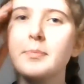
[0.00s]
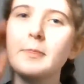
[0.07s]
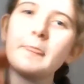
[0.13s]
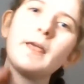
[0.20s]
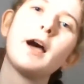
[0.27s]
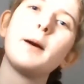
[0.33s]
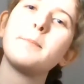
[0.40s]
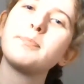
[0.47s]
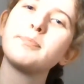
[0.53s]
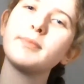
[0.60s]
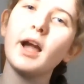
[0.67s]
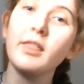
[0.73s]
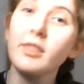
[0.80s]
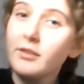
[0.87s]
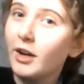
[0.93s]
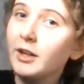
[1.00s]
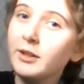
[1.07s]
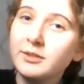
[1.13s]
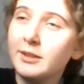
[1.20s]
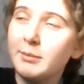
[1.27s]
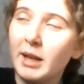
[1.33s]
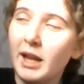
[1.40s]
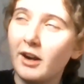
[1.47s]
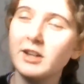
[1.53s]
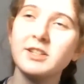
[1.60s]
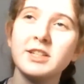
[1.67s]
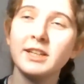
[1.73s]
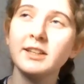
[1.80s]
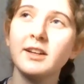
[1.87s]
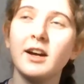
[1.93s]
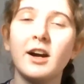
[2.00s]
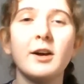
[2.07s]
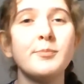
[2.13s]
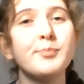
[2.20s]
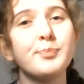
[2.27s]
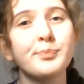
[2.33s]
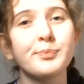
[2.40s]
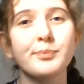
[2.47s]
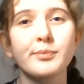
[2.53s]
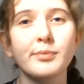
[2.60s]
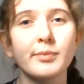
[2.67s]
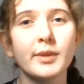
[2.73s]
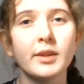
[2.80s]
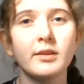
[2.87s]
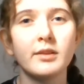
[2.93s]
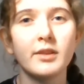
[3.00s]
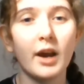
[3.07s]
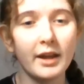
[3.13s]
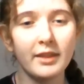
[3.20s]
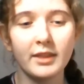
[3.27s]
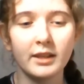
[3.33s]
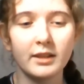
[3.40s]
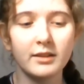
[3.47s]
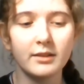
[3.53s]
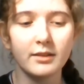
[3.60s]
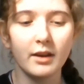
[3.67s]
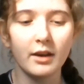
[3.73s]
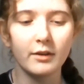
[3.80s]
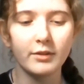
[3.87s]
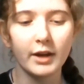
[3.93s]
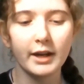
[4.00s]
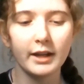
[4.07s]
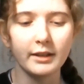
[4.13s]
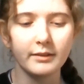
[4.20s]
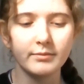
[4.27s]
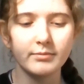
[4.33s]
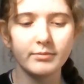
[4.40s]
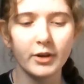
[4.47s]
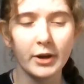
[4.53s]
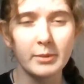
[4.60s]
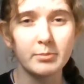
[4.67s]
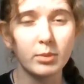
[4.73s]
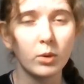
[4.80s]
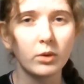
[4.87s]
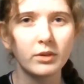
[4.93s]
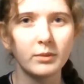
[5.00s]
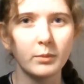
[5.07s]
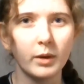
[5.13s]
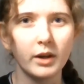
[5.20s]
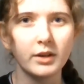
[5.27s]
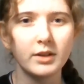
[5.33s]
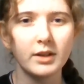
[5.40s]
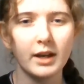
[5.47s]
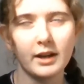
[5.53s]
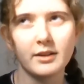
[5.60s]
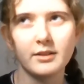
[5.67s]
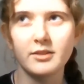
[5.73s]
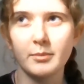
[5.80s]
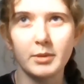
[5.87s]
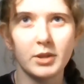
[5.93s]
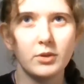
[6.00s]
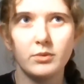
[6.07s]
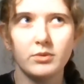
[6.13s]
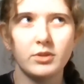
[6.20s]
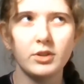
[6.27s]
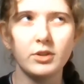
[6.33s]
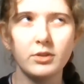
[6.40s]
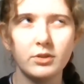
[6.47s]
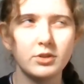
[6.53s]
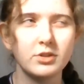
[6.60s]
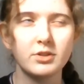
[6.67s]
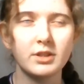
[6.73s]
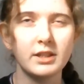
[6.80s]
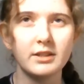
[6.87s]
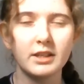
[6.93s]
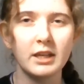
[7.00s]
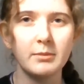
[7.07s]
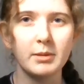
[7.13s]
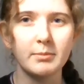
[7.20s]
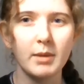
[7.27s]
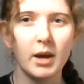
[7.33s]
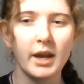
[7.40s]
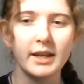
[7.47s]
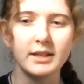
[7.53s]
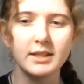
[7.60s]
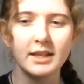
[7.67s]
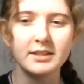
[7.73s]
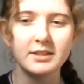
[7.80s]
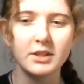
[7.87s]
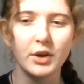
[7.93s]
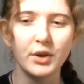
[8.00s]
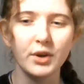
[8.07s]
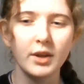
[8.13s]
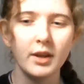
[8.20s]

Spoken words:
And the final similarity that I think is a very, very important one and something you just need to keep in mind is that